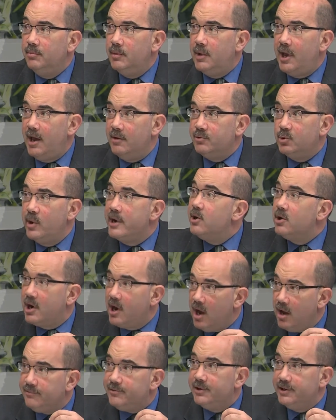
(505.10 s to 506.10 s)
have greater
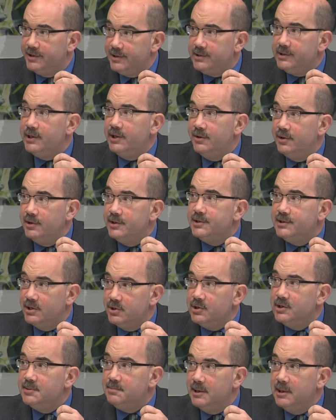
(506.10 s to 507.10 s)
confidence in the
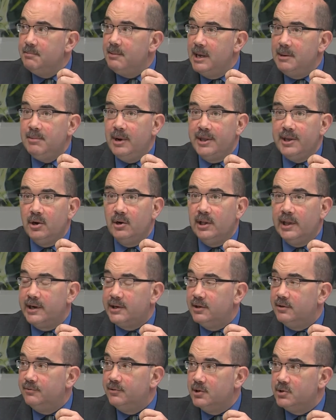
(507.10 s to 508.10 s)
decisions being made by their
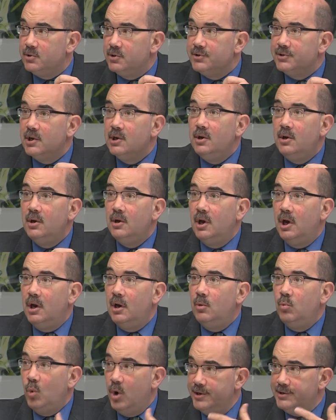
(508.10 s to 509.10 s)
elected officials
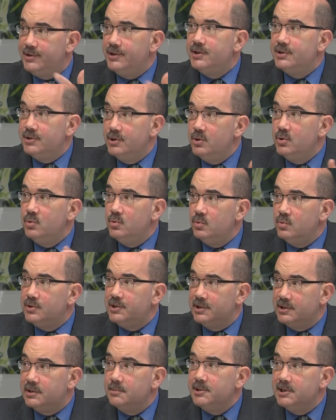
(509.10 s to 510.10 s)
once this new
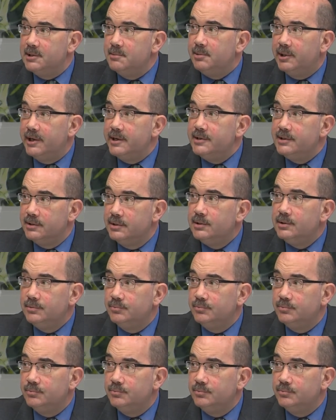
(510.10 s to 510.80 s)
system is in place.